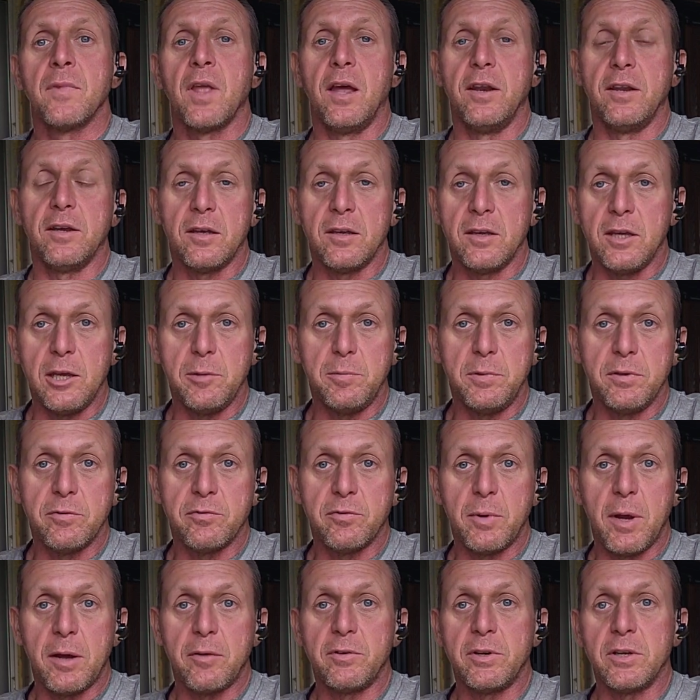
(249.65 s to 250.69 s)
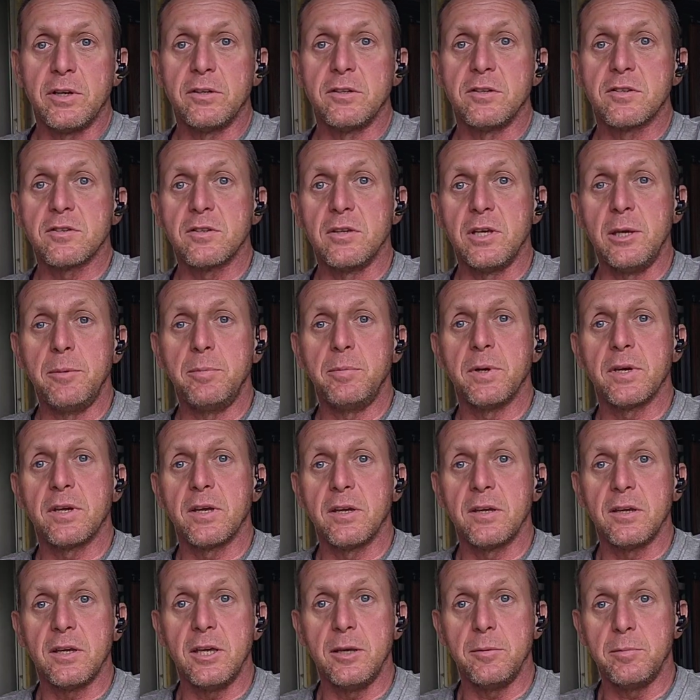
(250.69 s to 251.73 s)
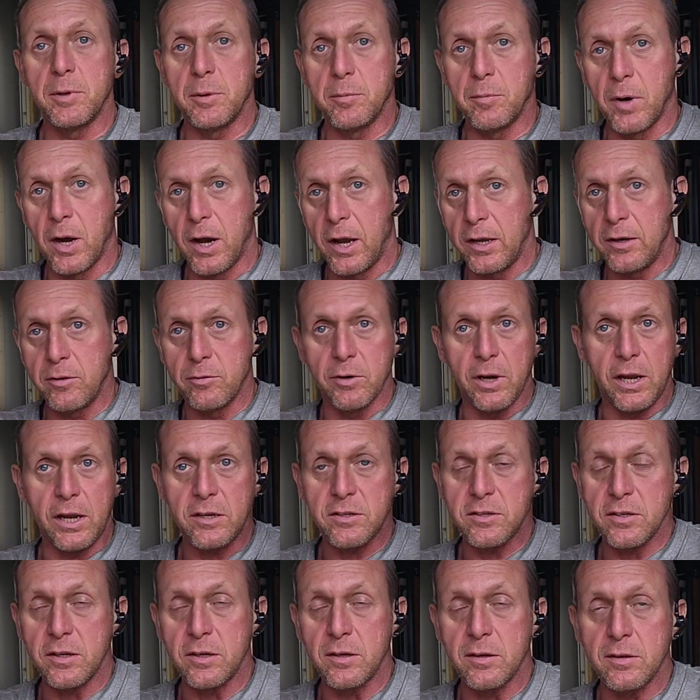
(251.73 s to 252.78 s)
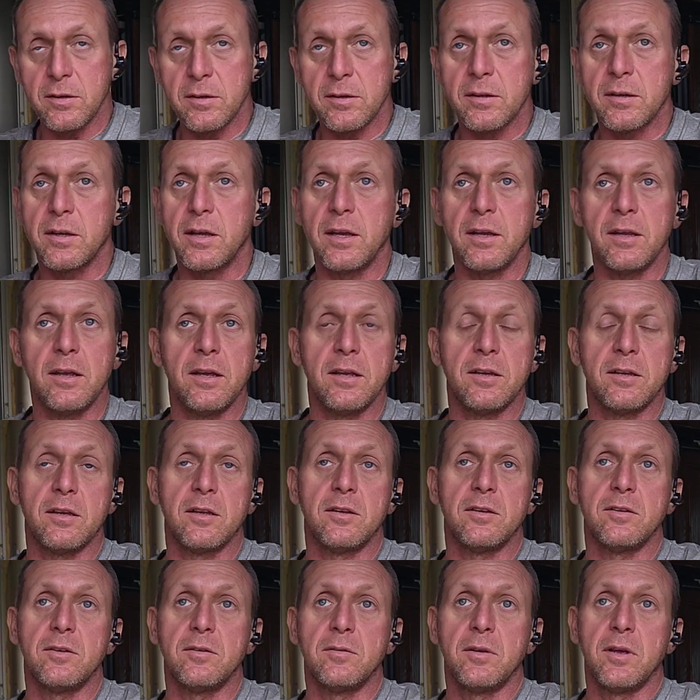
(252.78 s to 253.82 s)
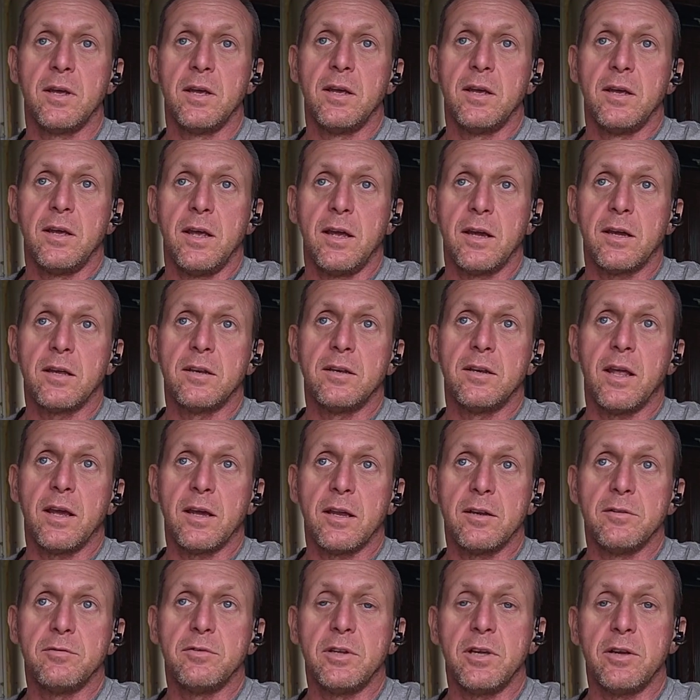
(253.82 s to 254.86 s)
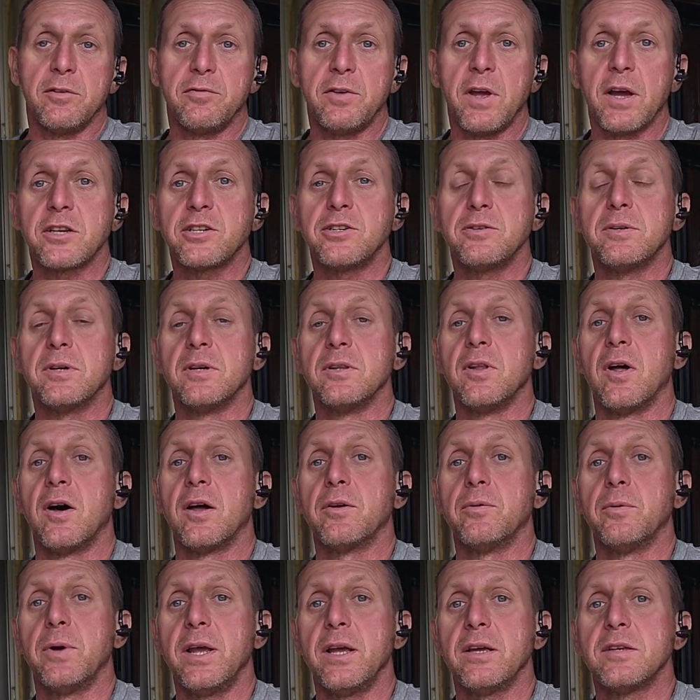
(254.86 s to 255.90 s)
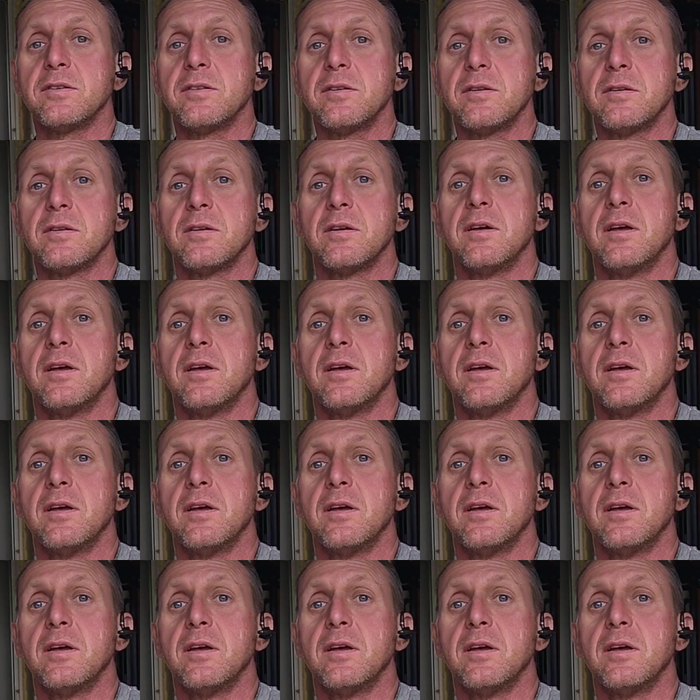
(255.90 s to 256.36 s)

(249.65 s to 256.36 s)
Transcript: and it can keep you from having a good sleep. It can keep your mind racing. It can negatively affect you in a lot of ways.